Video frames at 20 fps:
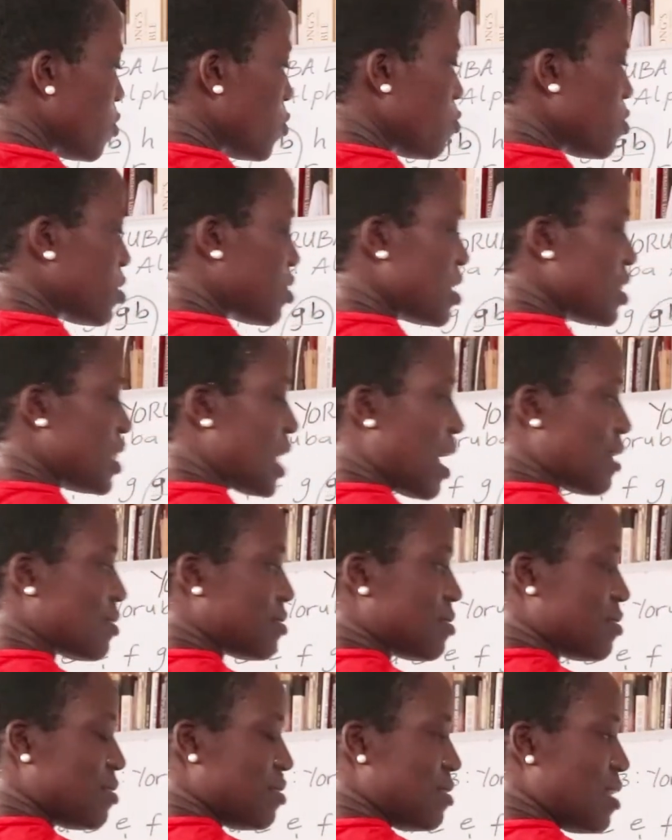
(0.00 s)
We see
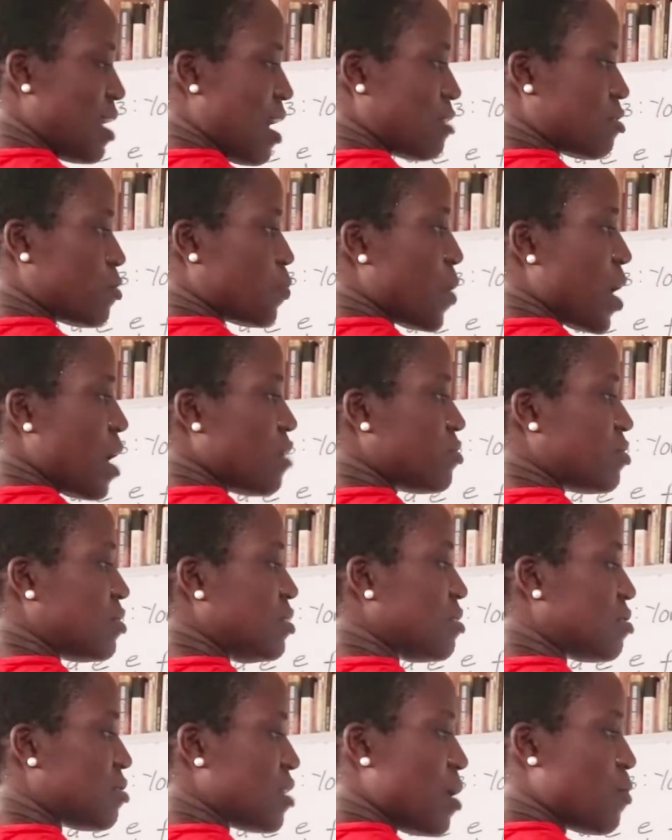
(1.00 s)
that they are spelled
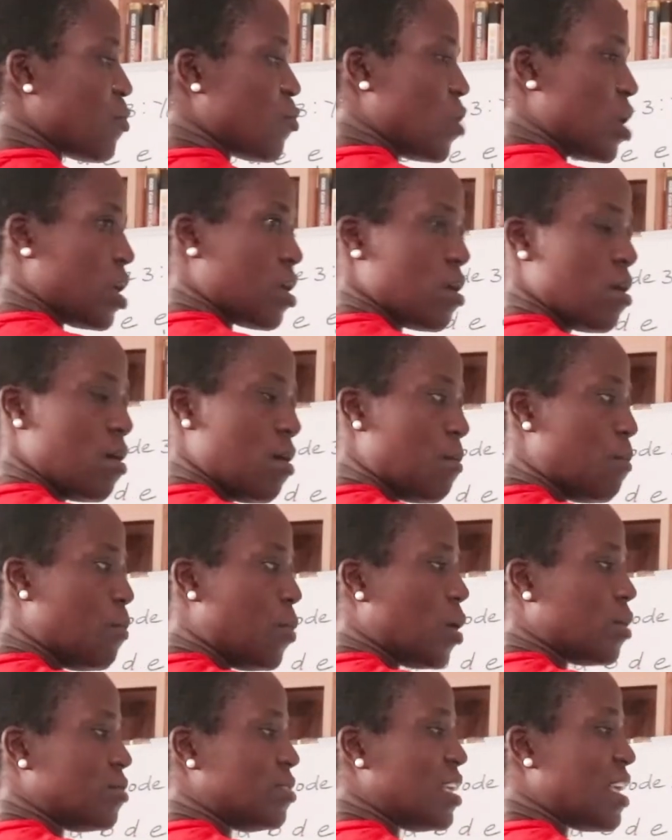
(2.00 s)
the same way,
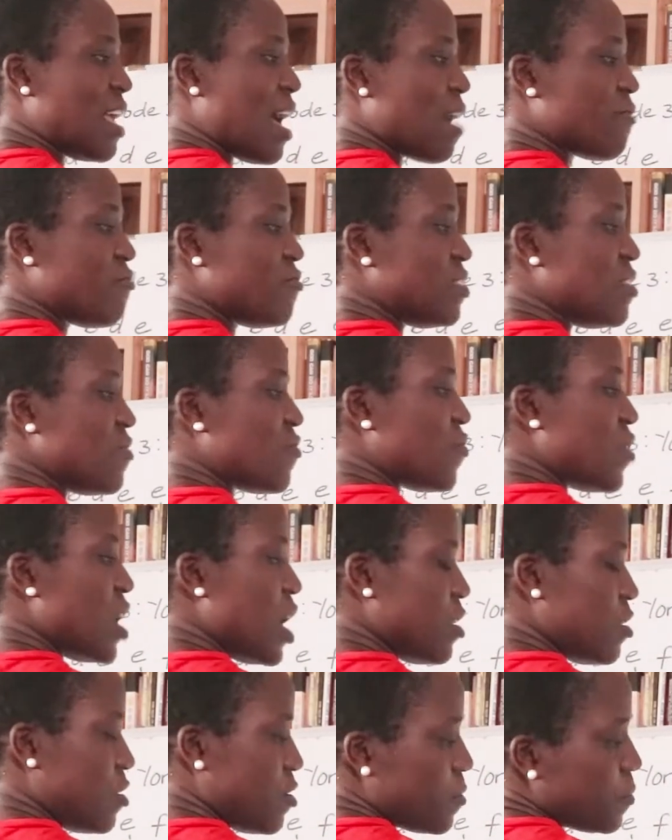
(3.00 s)
but they have
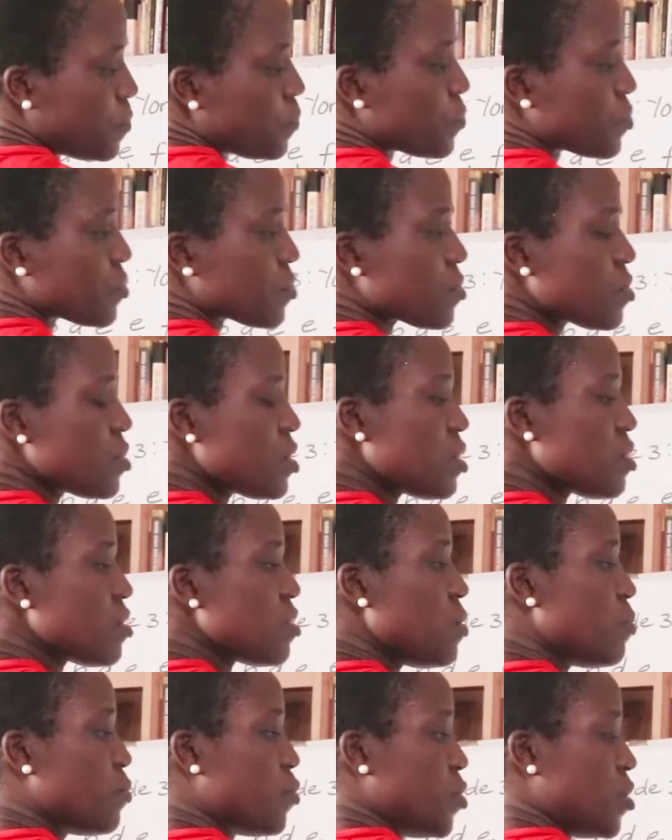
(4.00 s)
different
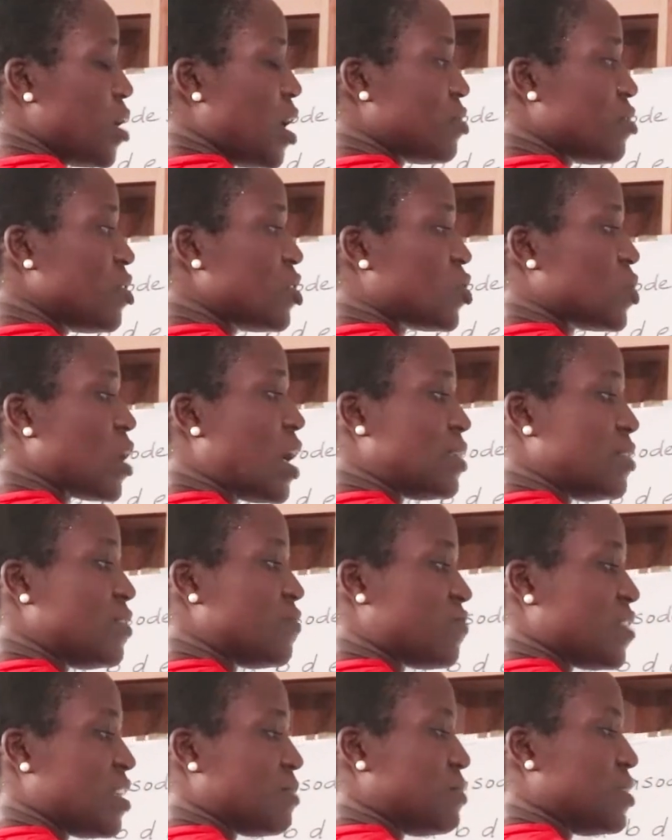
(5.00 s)
pronunciation and
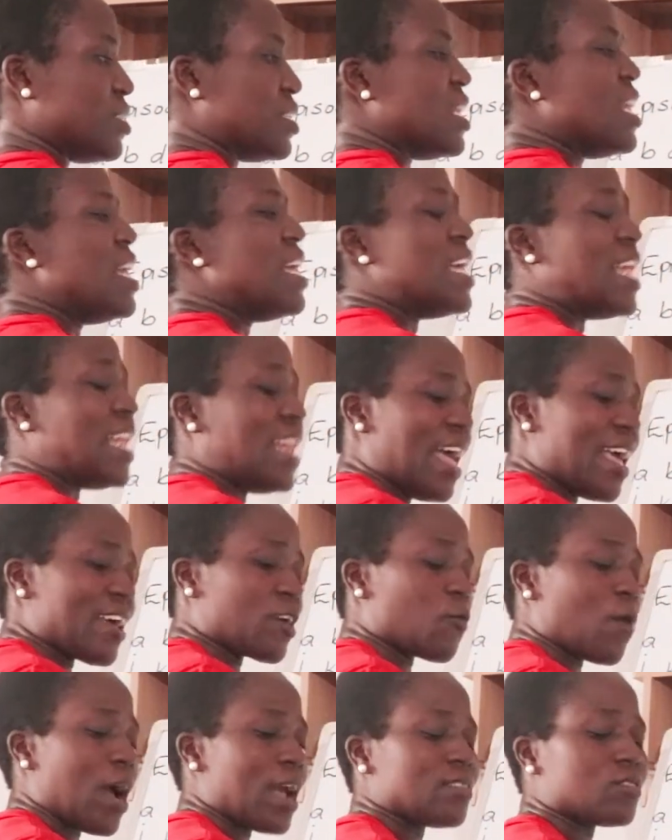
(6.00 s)
different meaning.
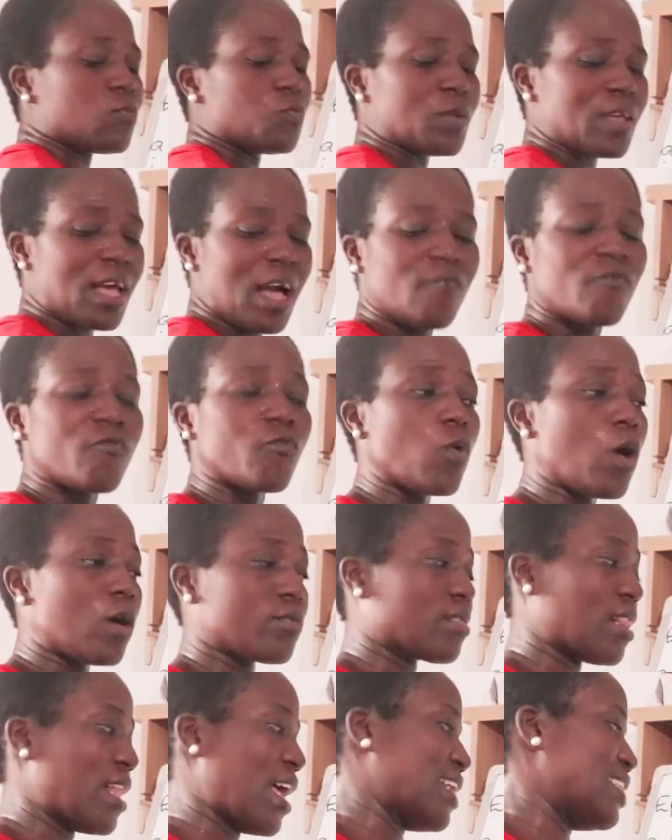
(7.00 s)
Likewise, we have
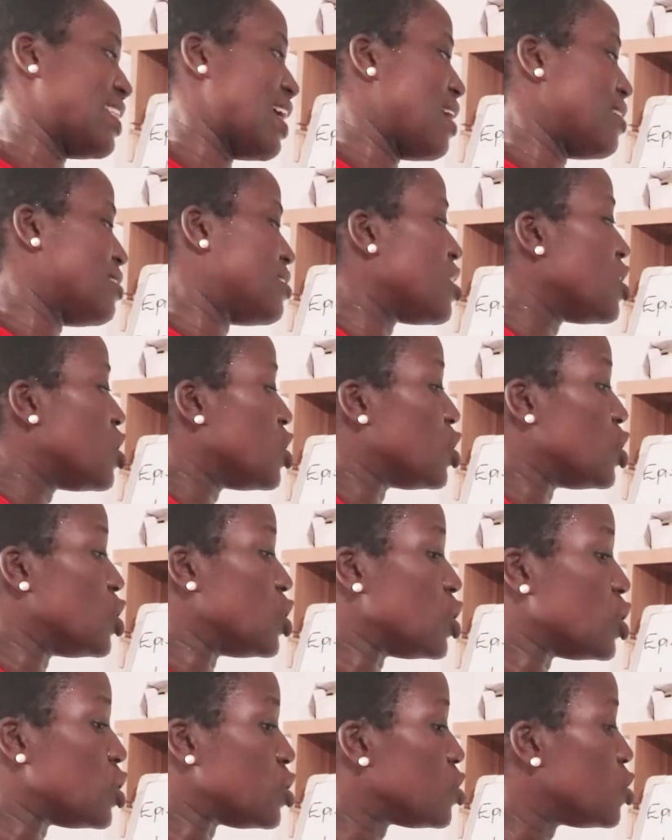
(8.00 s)
words like that
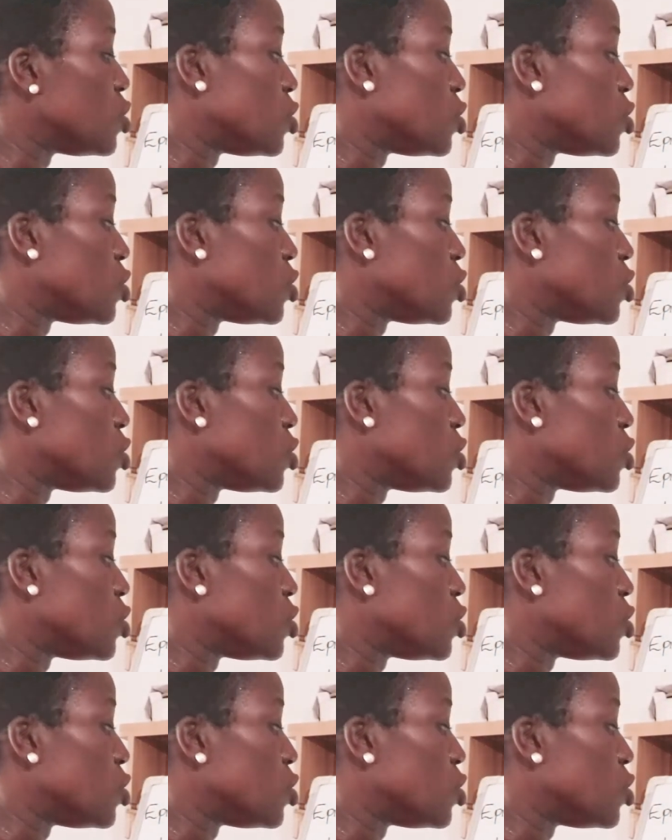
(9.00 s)
in